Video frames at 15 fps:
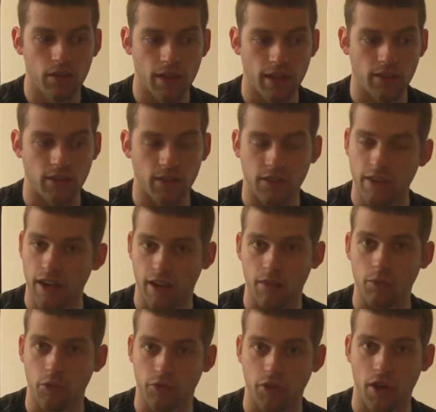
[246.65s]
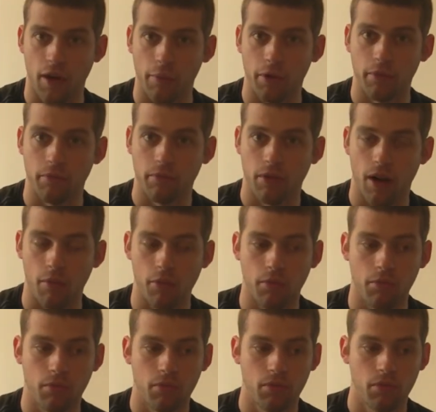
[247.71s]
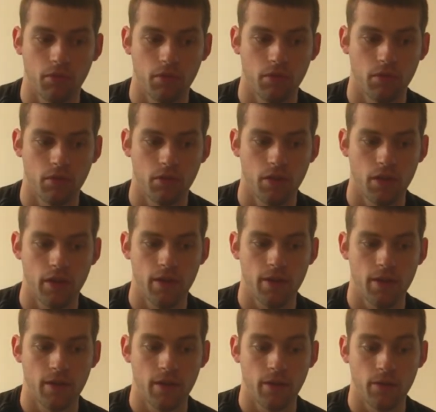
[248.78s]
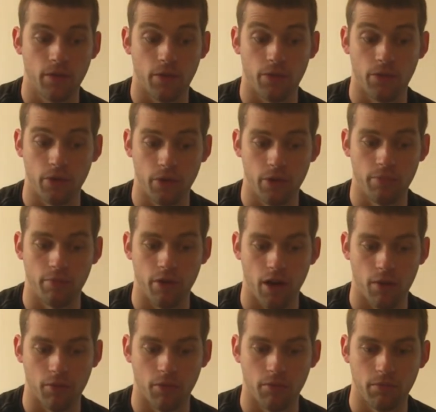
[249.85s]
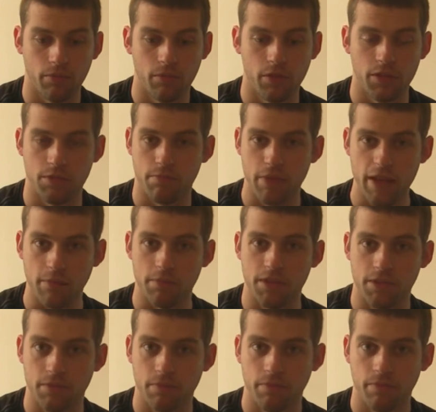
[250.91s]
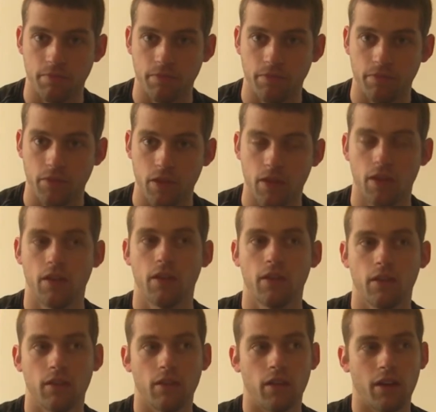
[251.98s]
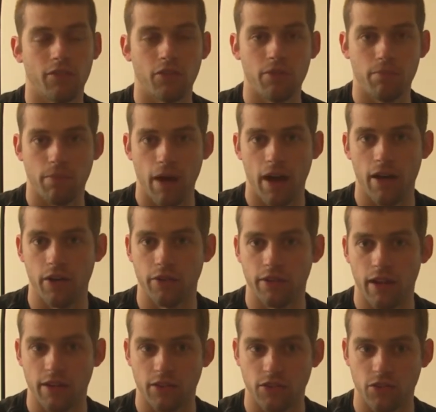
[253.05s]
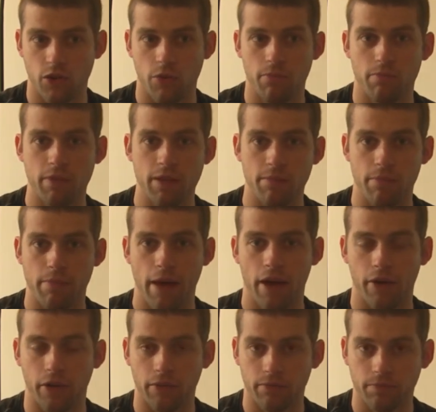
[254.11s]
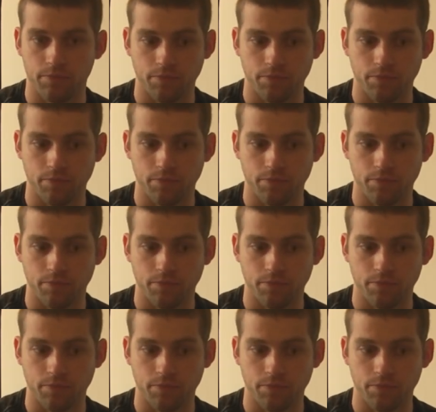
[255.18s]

That's the second most common problem. The third problem is beeps. Every BIOS has its own beep pattern.